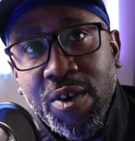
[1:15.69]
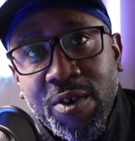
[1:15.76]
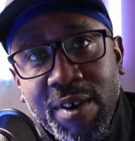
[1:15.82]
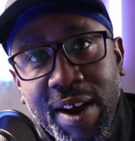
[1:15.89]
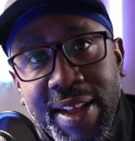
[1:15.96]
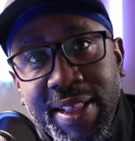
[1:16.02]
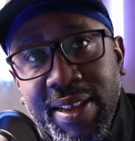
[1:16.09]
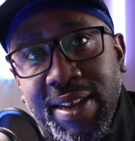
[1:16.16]
Now,
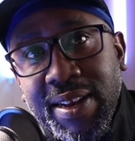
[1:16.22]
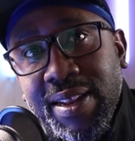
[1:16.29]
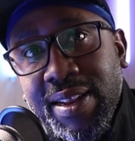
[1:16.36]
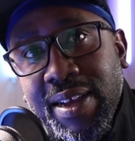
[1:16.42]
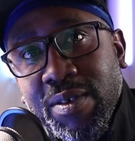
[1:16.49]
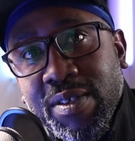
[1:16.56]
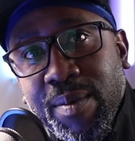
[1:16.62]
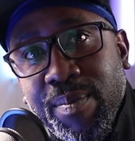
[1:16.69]
granted,
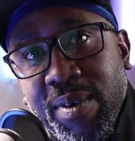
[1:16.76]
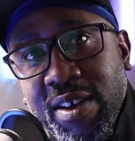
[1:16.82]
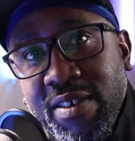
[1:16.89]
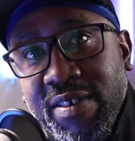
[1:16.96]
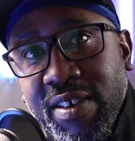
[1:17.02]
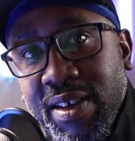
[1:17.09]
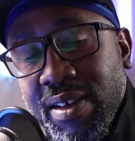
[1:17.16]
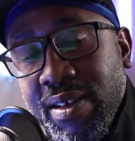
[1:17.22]
it was a
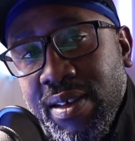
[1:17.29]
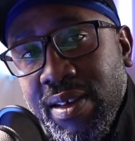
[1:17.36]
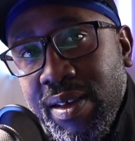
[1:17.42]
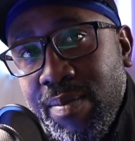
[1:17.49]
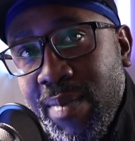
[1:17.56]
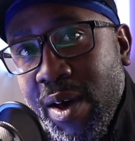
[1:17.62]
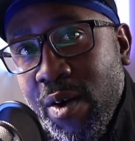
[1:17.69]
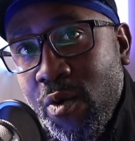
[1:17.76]
project
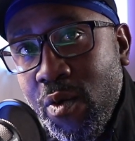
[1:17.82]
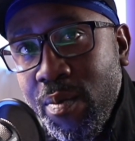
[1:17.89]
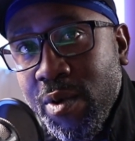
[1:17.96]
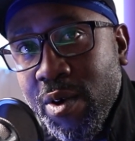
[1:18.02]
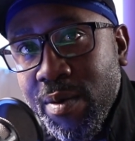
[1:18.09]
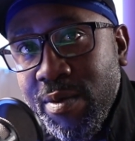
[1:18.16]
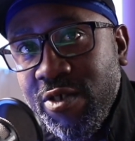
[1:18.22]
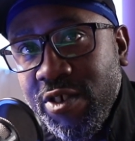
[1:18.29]
in my home
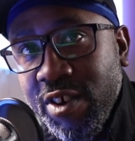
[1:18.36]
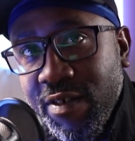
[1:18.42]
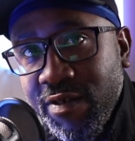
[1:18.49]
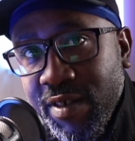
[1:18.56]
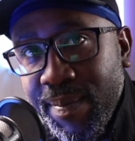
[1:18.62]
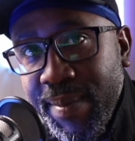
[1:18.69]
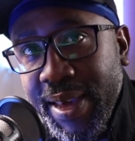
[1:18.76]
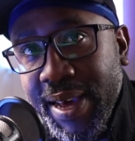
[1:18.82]
country
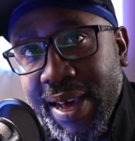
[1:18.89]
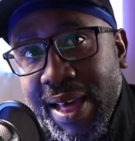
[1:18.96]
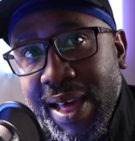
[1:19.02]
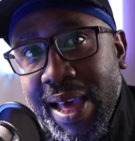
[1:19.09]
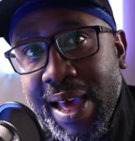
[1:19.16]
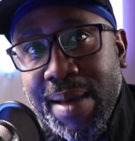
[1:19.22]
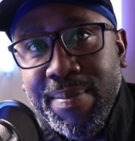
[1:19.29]
of Jamaica.